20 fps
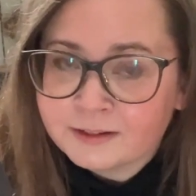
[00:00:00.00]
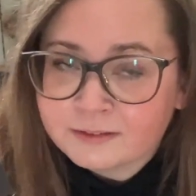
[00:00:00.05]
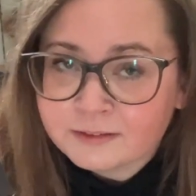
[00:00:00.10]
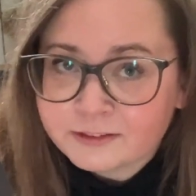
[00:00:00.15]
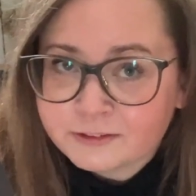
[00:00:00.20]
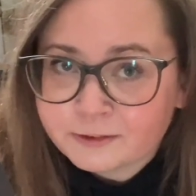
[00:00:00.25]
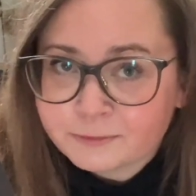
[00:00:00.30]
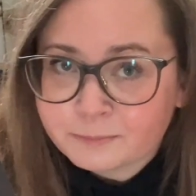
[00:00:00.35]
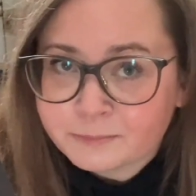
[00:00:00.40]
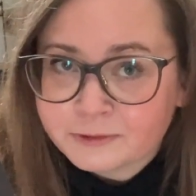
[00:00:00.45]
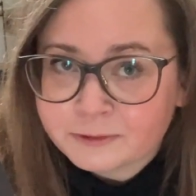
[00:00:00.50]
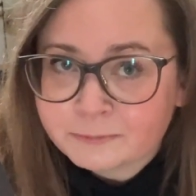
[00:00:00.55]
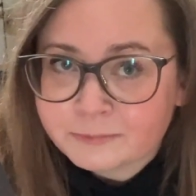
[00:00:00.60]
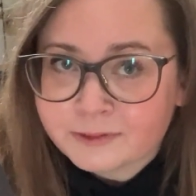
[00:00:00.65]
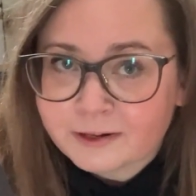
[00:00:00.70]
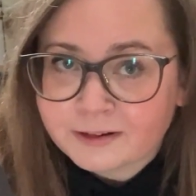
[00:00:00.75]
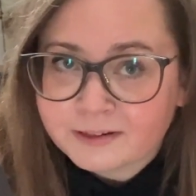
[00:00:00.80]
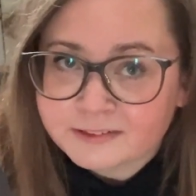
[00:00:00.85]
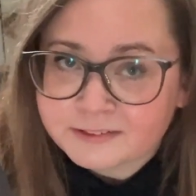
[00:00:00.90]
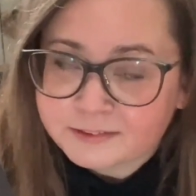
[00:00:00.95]
Yummy Yummy
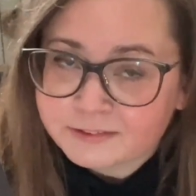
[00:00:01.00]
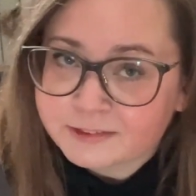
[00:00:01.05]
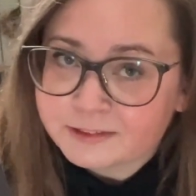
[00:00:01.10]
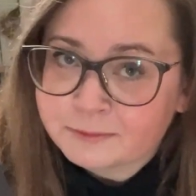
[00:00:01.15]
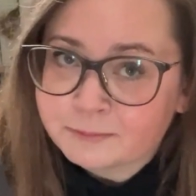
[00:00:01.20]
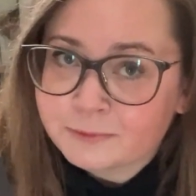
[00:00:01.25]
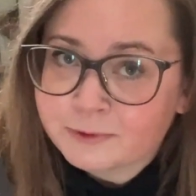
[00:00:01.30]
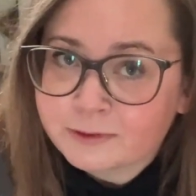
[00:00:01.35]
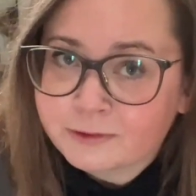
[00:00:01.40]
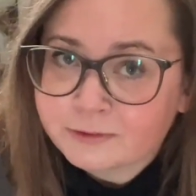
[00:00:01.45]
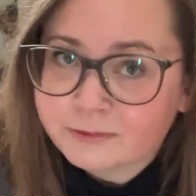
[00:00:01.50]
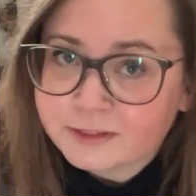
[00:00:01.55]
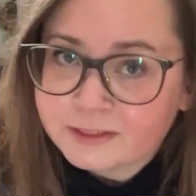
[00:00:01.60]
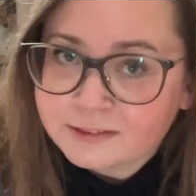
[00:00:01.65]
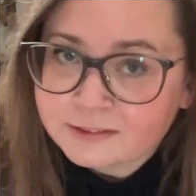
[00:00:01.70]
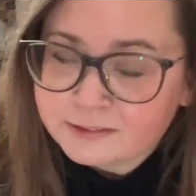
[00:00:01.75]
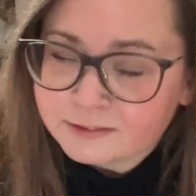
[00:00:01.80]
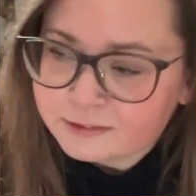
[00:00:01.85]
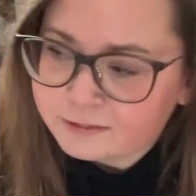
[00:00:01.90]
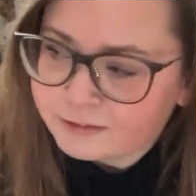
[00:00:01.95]
Ice Cream on
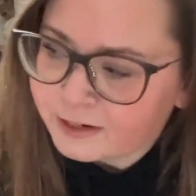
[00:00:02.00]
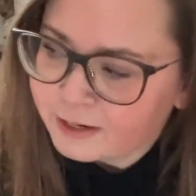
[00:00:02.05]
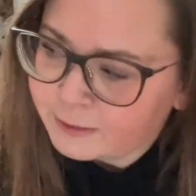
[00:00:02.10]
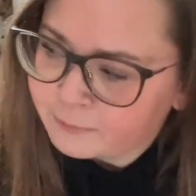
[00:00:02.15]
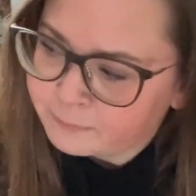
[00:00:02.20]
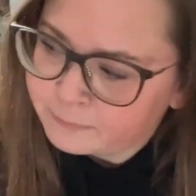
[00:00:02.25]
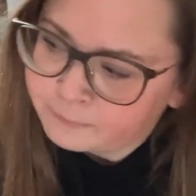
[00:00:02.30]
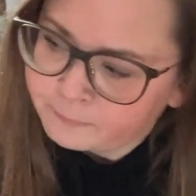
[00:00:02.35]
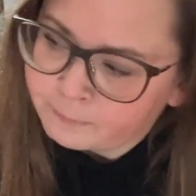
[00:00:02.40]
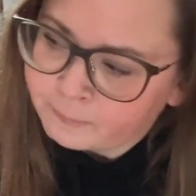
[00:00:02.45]
Instagram.